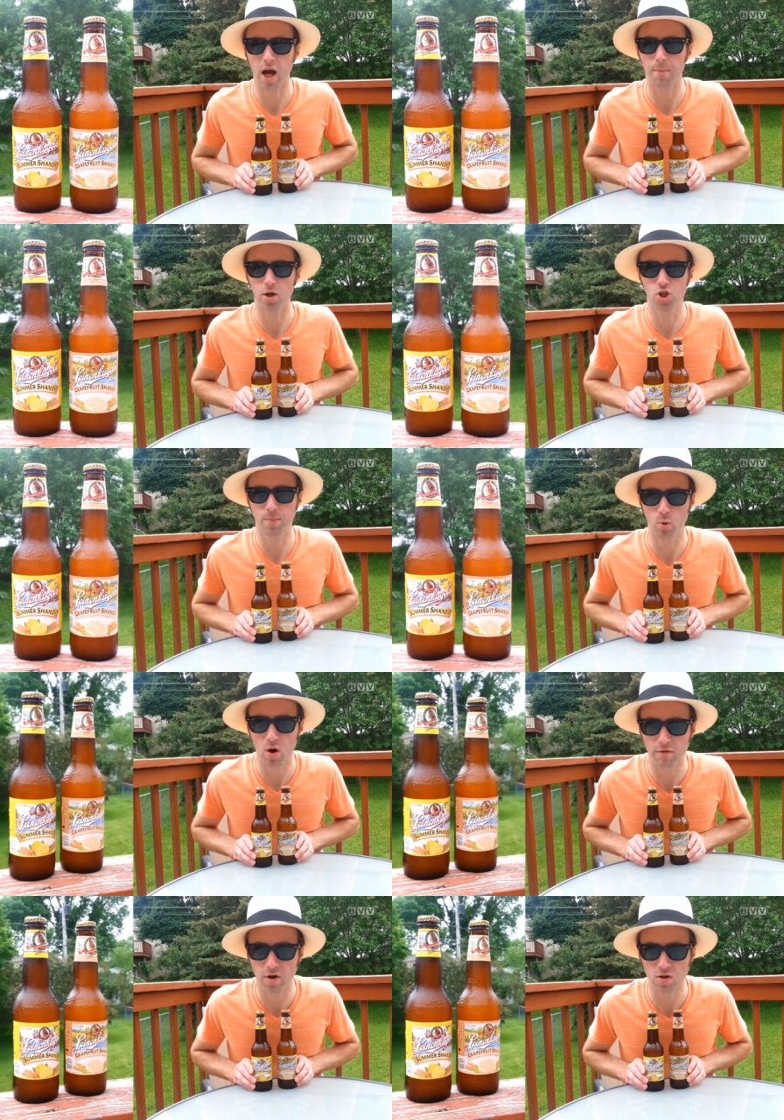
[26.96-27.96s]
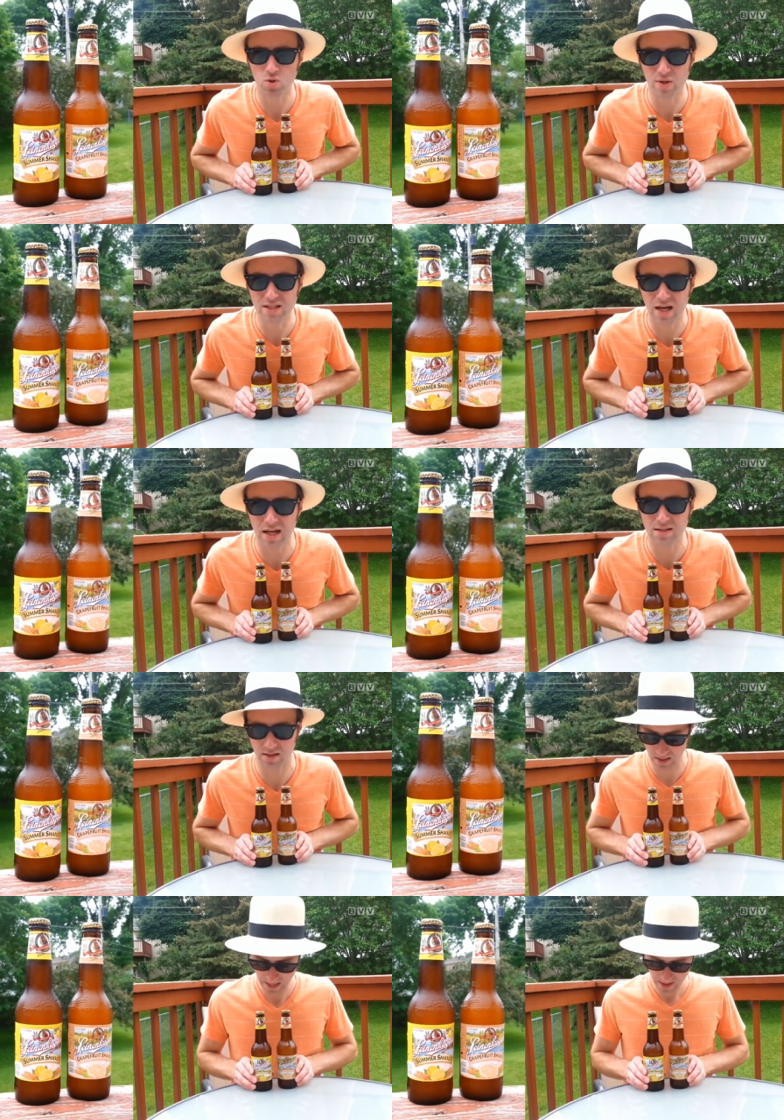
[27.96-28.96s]
up in Chippewa Falls,
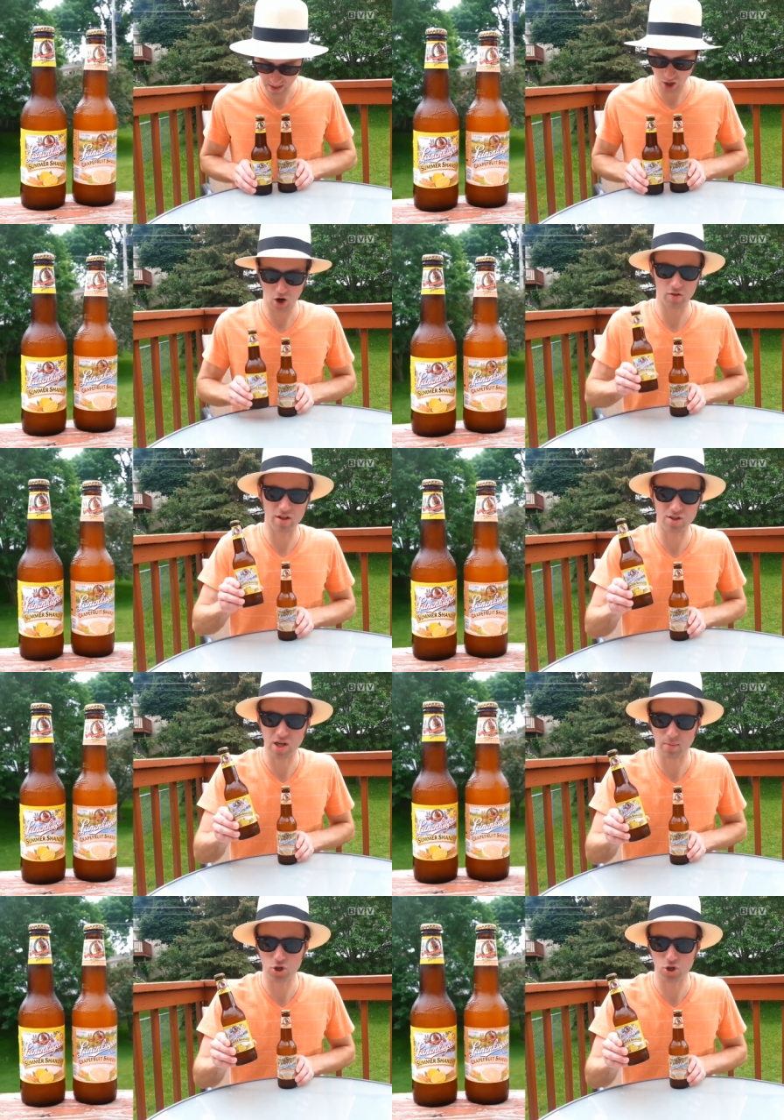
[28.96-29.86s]
Wisconsin. They are the Summer